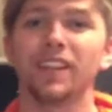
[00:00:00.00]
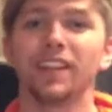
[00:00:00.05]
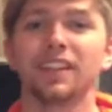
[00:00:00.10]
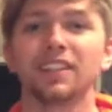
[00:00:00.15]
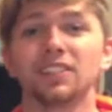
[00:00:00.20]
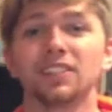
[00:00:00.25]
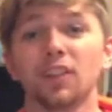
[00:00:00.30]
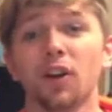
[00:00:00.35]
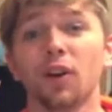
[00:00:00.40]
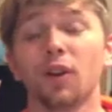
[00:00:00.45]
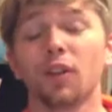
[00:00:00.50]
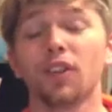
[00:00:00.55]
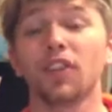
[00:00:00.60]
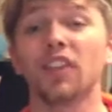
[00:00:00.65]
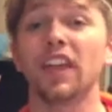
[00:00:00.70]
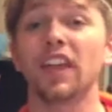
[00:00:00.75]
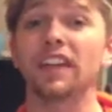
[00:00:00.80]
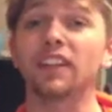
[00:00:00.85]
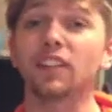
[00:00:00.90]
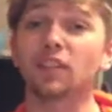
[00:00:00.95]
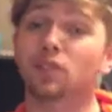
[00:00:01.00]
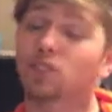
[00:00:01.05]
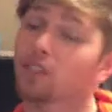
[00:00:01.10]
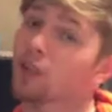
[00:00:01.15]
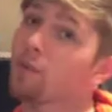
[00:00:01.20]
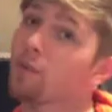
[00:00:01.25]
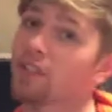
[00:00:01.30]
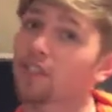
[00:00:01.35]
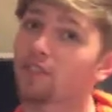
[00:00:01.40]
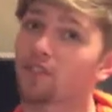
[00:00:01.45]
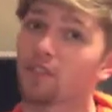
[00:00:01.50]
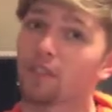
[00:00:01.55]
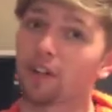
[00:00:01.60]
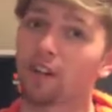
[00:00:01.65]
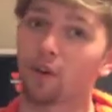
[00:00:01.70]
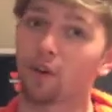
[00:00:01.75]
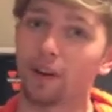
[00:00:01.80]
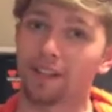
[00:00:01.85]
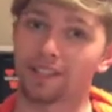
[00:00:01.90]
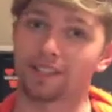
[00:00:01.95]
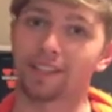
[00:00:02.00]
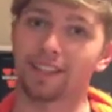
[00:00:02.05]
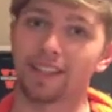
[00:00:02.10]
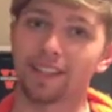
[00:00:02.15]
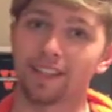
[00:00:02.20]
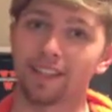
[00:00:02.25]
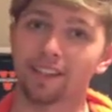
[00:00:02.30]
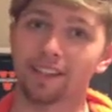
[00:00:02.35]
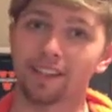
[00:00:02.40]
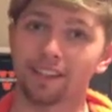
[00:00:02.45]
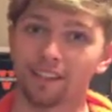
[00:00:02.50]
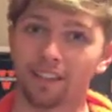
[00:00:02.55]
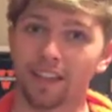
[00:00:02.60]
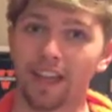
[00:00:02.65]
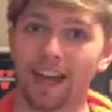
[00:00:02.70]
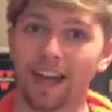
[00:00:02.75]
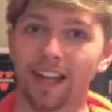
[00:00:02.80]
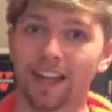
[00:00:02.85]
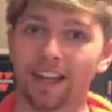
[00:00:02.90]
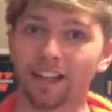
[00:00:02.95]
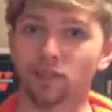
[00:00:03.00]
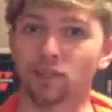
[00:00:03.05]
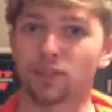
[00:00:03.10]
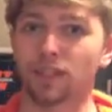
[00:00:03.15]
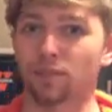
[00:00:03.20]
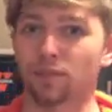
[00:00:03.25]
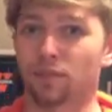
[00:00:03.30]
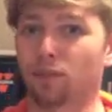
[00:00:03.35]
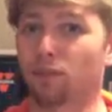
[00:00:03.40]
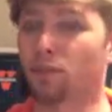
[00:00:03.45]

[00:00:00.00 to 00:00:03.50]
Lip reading: So thank you so much for requesting that I do something